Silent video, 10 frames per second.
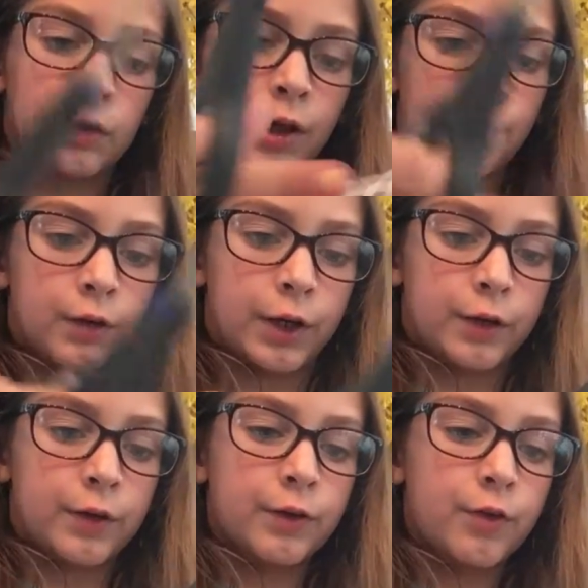Now, I
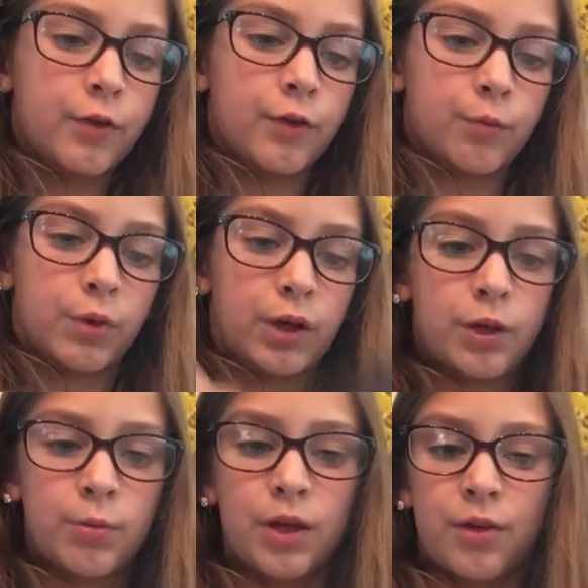think this is a pretty
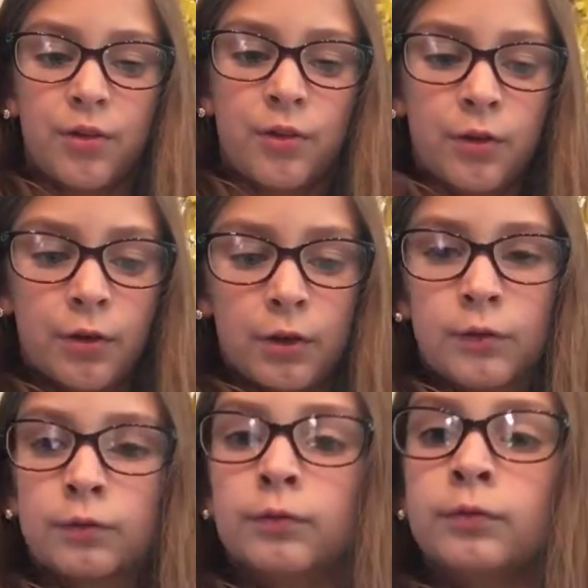good piece.
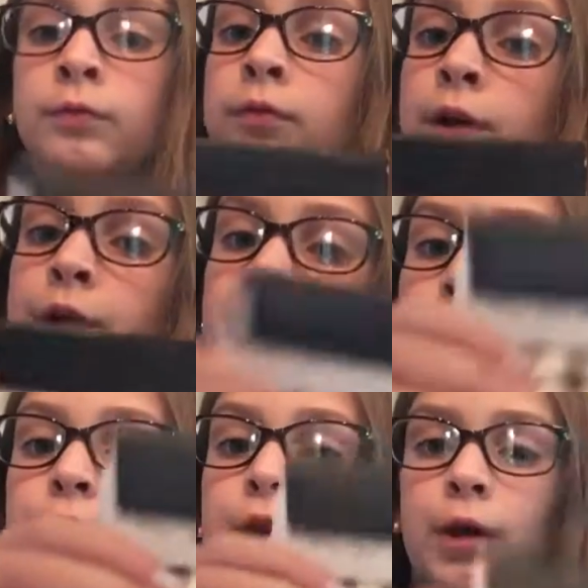When you're
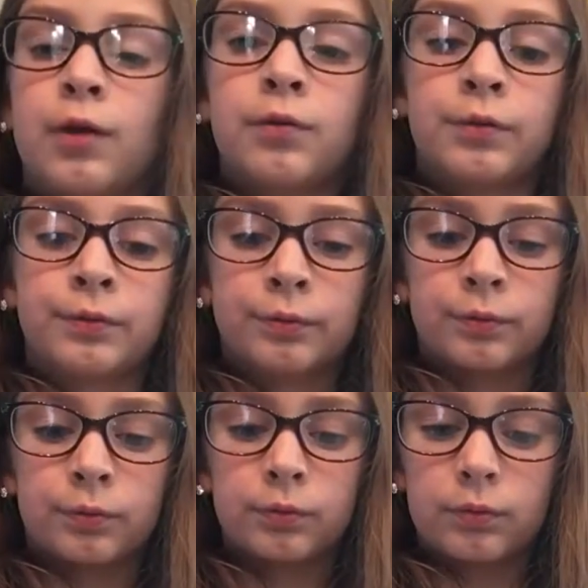done with that,
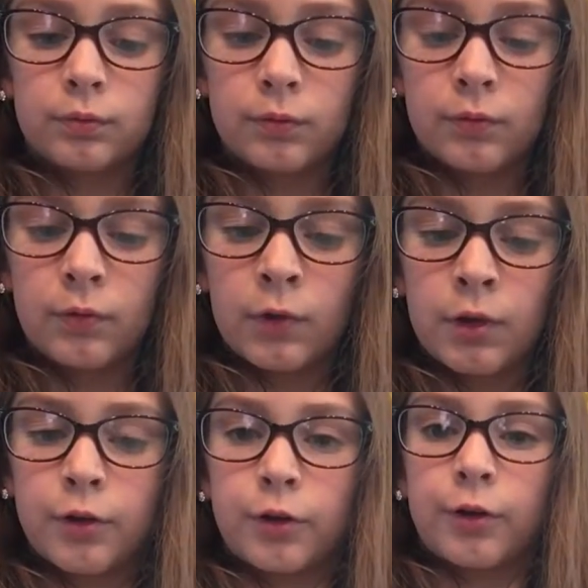
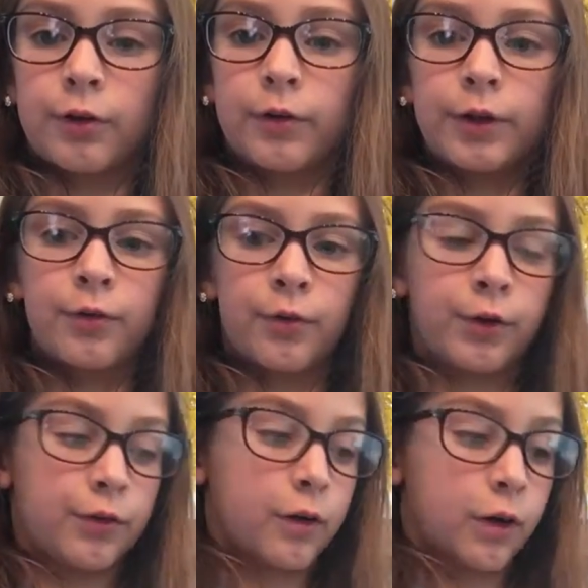you're quickly
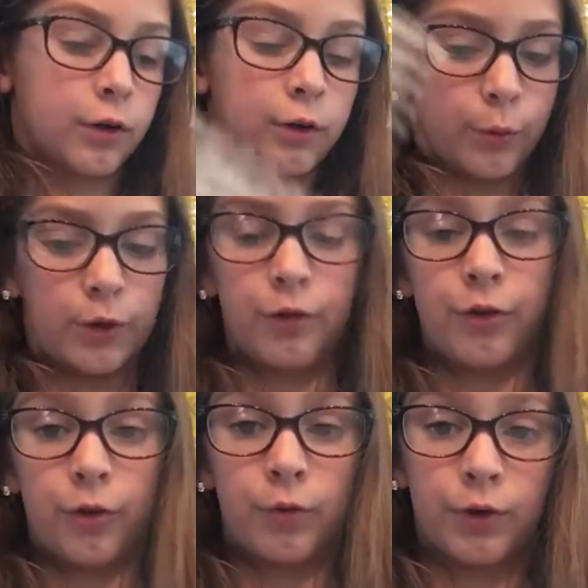going to hot glue it if
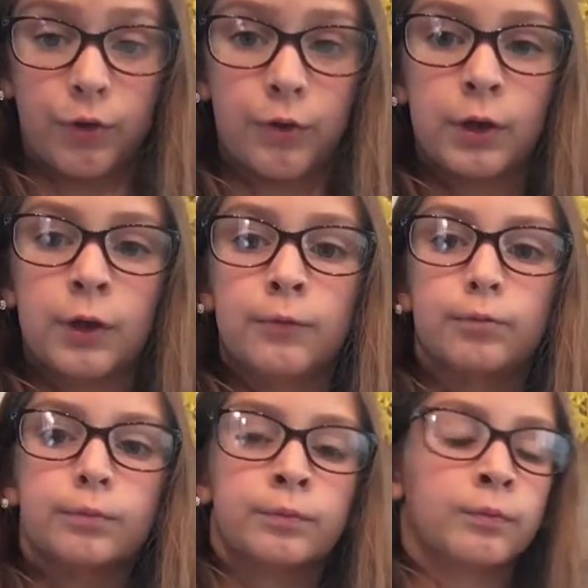you don't want to.
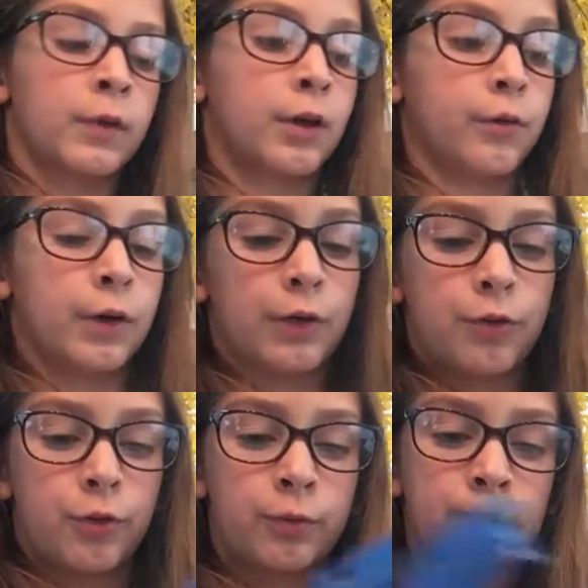You don't have
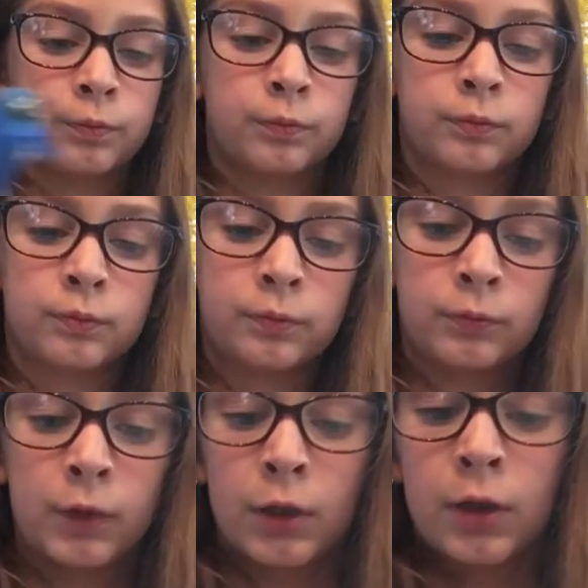to.
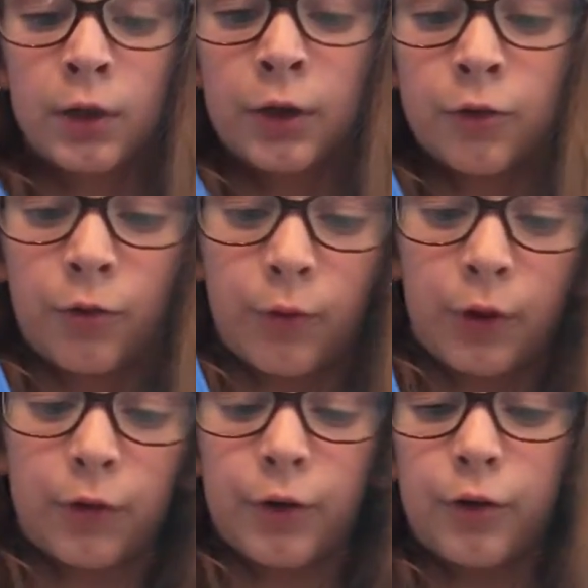Just what
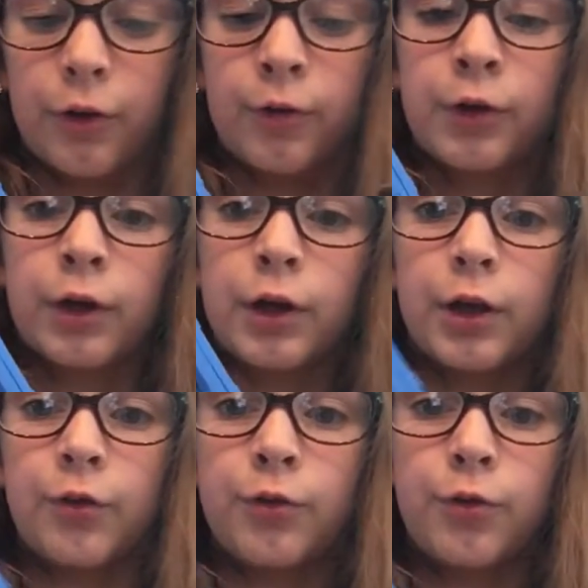I'm going to do.
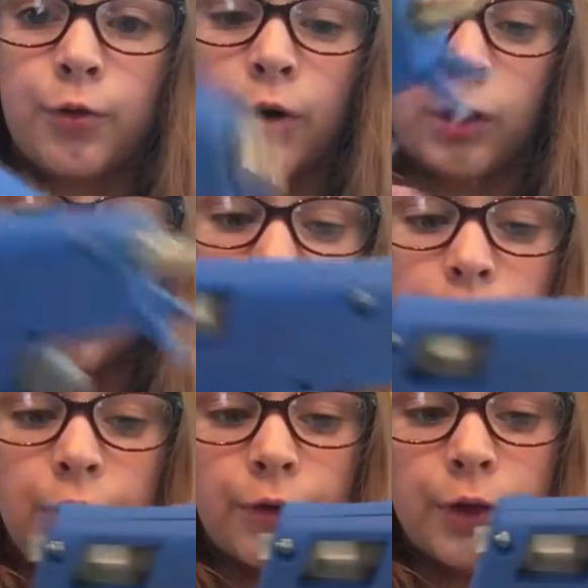If you do hot glue
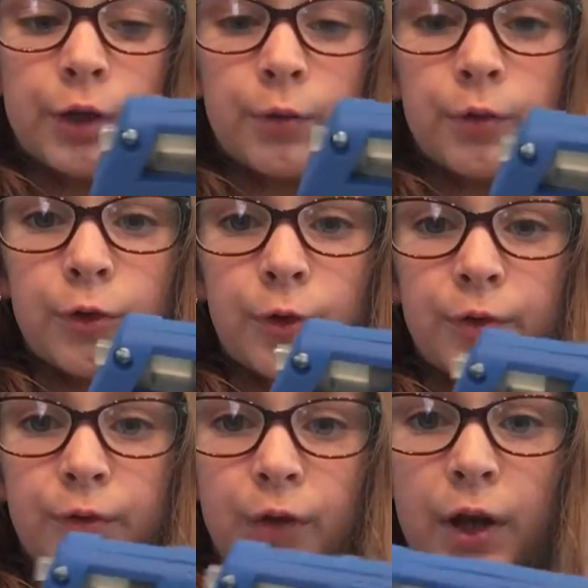it, you need to do it
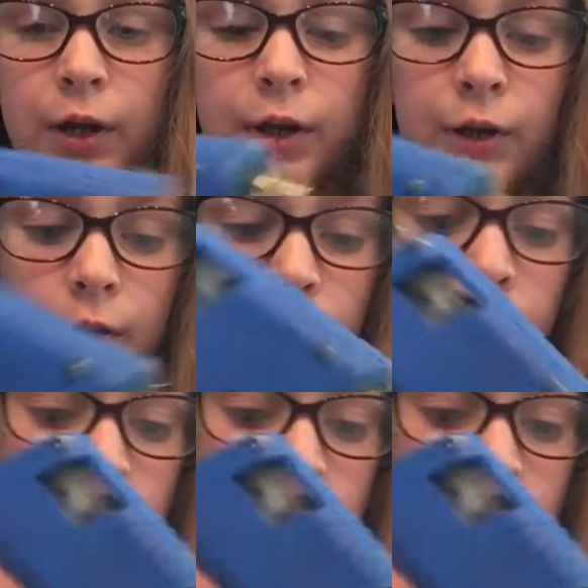right here.